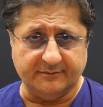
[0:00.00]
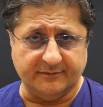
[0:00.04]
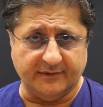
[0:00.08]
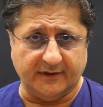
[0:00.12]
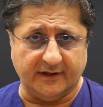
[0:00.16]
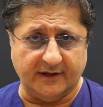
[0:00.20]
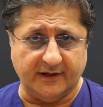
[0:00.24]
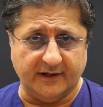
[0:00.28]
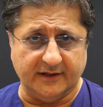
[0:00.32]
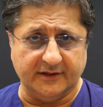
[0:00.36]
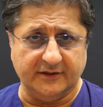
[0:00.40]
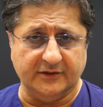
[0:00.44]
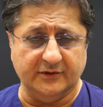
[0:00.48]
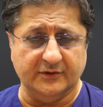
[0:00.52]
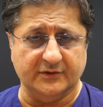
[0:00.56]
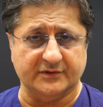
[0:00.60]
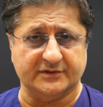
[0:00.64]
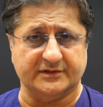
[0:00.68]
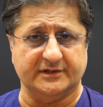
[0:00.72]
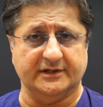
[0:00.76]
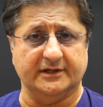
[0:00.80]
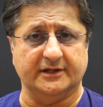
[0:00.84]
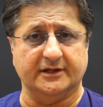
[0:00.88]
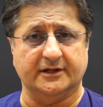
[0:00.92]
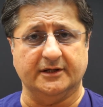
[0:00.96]
by
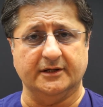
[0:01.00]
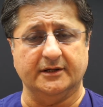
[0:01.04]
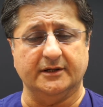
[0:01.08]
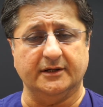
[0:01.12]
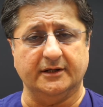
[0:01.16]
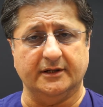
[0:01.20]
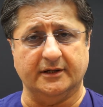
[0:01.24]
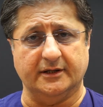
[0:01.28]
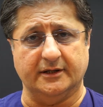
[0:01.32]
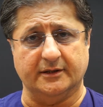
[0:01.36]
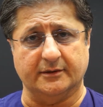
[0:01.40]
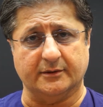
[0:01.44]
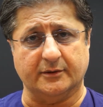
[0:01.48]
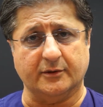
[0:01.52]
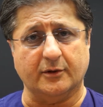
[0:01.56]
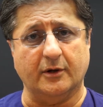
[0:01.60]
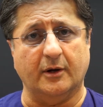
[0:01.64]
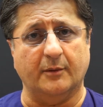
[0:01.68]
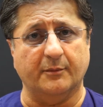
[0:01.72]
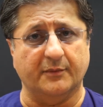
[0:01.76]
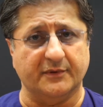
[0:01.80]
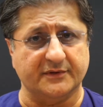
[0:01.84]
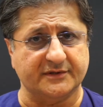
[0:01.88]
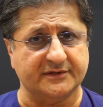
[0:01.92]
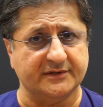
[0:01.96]
using
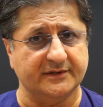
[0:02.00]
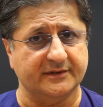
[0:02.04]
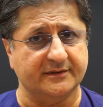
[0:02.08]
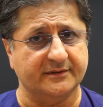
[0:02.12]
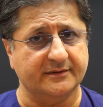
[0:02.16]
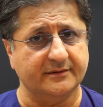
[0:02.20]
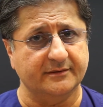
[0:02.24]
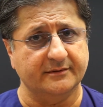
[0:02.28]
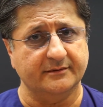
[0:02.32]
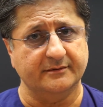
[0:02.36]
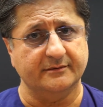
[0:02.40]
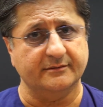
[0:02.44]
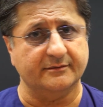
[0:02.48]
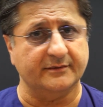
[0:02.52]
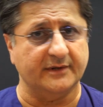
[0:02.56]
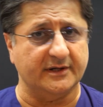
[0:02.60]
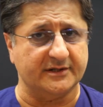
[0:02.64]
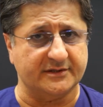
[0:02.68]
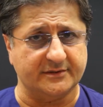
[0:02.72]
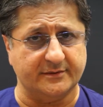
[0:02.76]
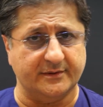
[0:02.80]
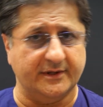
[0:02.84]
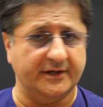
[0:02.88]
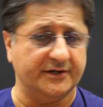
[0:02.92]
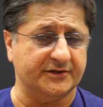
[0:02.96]
composite
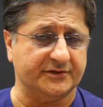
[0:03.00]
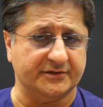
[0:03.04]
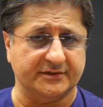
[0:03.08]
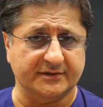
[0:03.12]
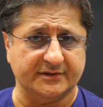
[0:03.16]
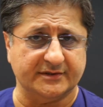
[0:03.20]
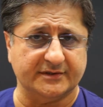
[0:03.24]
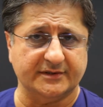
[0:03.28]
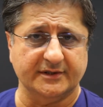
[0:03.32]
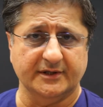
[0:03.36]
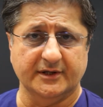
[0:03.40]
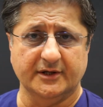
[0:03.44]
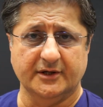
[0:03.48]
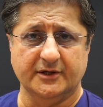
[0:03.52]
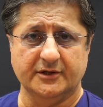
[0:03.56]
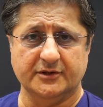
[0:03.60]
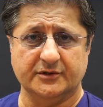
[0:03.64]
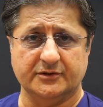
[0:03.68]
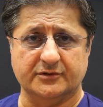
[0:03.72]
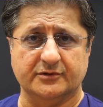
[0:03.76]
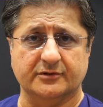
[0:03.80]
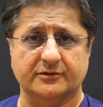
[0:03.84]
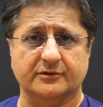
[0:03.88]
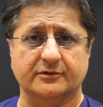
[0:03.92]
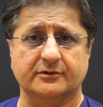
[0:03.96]
restorations
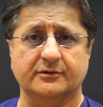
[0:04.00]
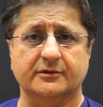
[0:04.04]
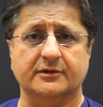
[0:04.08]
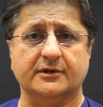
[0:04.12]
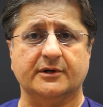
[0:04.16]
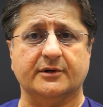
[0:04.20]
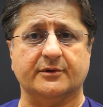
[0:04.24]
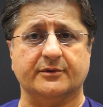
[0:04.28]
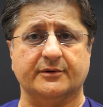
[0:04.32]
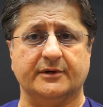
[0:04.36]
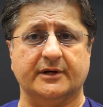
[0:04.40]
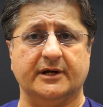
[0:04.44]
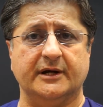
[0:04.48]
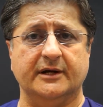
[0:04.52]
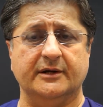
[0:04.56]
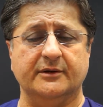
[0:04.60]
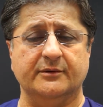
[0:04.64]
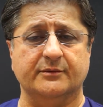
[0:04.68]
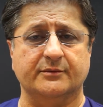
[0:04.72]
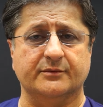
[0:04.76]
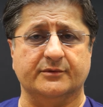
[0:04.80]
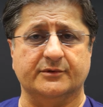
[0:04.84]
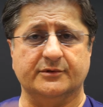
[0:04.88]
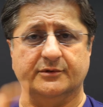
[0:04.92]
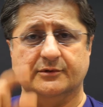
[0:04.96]
to
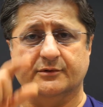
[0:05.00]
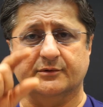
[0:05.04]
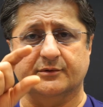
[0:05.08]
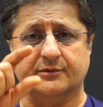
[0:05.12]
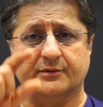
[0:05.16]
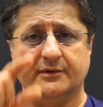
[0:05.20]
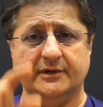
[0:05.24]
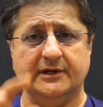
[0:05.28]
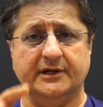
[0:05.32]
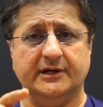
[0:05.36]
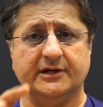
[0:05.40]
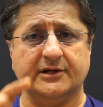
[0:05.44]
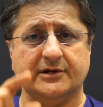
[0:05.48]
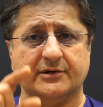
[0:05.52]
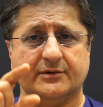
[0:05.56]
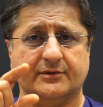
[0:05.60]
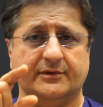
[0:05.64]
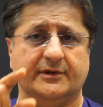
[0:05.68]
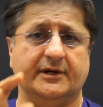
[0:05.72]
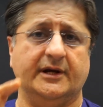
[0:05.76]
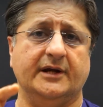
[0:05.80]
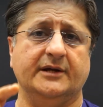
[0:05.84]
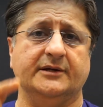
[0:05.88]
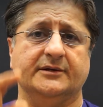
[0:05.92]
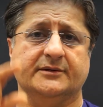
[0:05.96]

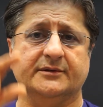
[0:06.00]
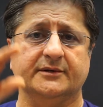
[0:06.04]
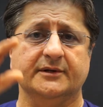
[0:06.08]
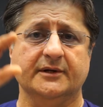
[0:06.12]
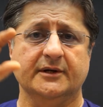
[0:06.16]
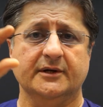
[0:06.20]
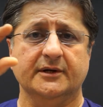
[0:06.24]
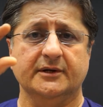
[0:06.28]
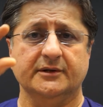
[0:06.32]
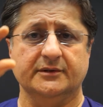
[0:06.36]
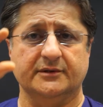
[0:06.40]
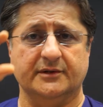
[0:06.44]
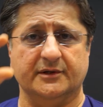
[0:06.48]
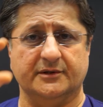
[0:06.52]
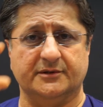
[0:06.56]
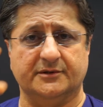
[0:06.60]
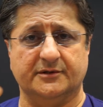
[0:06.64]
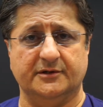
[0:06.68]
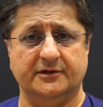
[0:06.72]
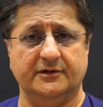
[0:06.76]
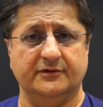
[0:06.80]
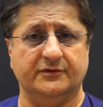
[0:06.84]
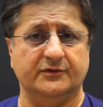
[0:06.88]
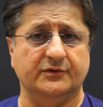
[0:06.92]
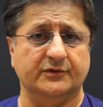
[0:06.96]
recreate the
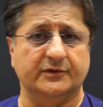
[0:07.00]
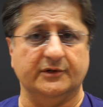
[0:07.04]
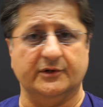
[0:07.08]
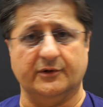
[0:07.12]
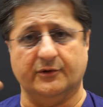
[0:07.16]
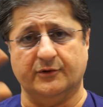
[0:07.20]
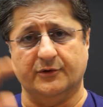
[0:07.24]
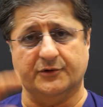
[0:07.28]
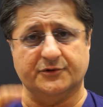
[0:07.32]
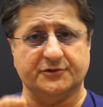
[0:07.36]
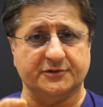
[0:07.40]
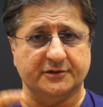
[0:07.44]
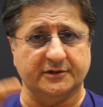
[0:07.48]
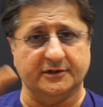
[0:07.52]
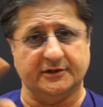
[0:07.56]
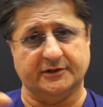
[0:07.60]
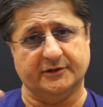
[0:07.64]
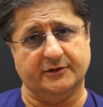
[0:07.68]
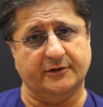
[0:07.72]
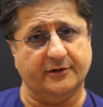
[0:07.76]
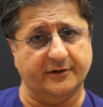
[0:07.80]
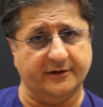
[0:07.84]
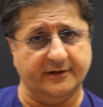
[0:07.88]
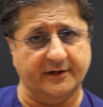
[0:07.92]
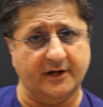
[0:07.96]
teeth to the original
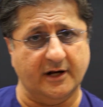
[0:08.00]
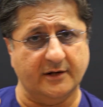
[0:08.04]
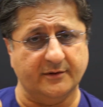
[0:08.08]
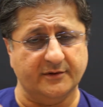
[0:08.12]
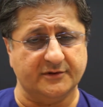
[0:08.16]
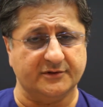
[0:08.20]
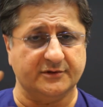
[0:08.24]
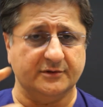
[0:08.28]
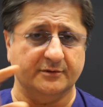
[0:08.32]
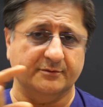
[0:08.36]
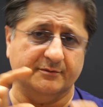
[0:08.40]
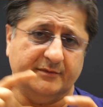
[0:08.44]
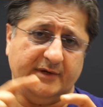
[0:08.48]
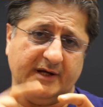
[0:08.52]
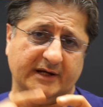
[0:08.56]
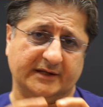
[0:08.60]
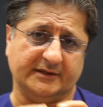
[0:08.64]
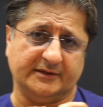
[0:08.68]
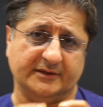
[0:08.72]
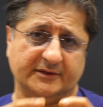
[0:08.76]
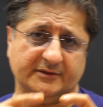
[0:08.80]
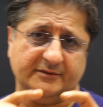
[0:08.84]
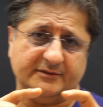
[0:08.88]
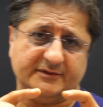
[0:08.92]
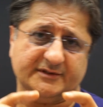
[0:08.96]
glory. In other words, to make
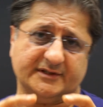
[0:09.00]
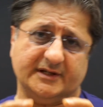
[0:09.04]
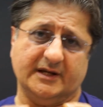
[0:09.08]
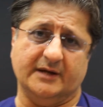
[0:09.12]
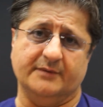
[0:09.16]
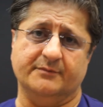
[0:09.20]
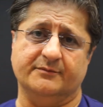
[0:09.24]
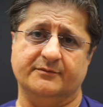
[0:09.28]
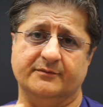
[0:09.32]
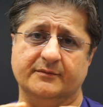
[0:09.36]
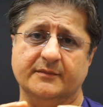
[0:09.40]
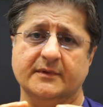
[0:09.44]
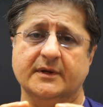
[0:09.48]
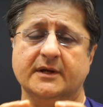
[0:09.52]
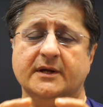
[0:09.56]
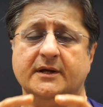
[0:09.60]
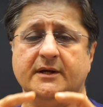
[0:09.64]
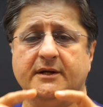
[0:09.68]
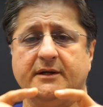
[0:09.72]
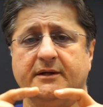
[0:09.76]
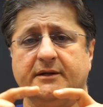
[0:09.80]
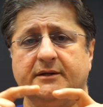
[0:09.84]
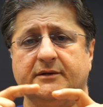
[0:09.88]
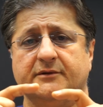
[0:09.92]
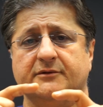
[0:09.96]
the same
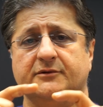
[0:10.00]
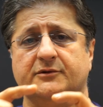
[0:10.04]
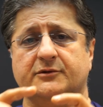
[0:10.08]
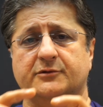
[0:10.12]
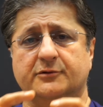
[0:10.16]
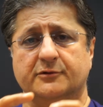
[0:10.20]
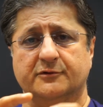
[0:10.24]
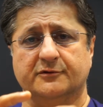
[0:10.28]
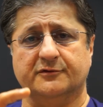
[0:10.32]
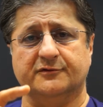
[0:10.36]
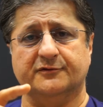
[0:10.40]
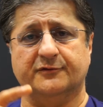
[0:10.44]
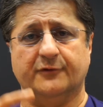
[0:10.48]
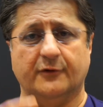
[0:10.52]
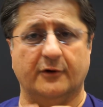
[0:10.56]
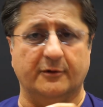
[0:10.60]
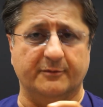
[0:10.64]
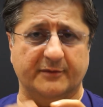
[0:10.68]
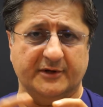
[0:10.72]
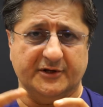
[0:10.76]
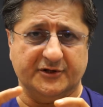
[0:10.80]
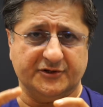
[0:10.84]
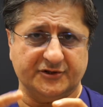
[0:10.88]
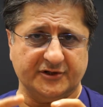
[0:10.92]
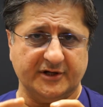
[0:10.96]
tooth form
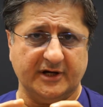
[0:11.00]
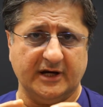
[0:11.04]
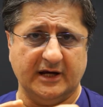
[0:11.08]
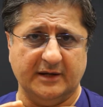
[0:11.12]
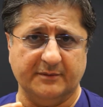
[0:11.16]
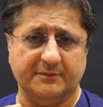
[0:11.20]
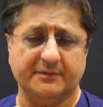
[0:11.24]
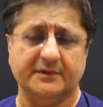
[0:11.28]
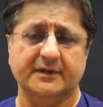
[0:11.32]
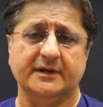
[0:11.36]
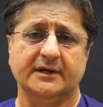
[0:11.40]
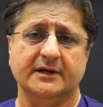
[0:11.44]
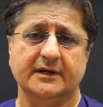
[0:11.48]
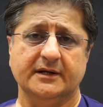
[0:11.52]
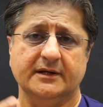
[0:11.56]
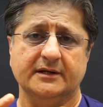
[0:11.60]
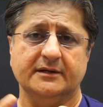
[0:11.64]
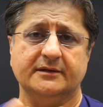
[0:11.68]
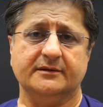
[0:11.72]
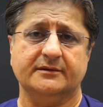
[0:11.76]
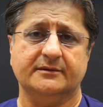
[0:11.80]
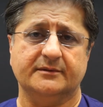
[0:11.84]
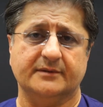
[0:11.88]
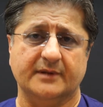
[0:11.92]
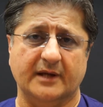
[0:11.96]
and shape
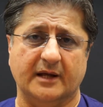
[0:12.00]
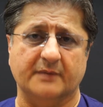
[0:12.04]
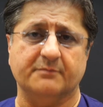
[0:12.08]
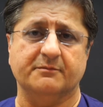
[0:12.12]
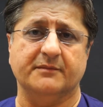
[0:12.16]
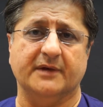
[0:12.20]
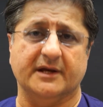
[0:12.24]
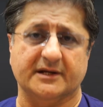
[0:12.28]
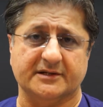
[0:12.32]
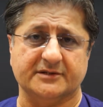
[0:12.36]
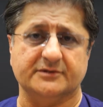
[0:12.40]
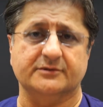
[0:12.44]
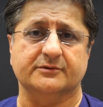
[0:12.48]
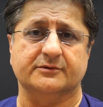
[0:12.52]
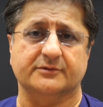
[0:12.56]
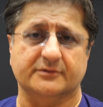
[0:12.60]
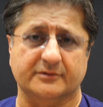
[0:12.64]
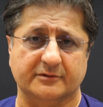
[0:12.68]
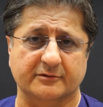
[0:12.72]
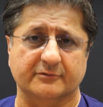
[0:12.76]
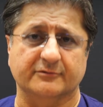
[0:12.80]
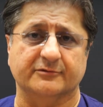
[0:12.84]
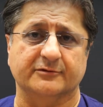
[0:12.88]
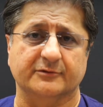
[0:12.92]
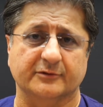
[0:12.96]
that makes the
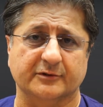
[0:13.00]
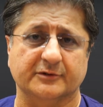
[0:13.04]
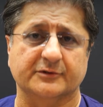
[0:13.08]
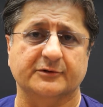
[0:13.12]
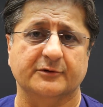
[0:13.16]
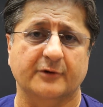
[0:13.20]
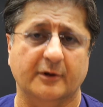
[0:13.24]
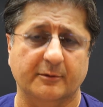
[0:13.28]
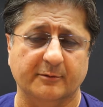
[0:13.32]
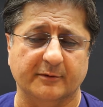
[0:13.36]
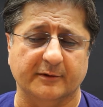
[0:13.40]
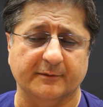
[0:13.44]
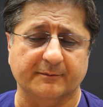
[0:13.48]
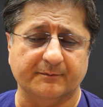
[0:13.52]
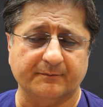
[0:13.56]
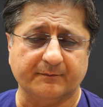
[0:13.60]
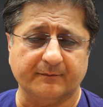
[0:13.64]
tooth look normal.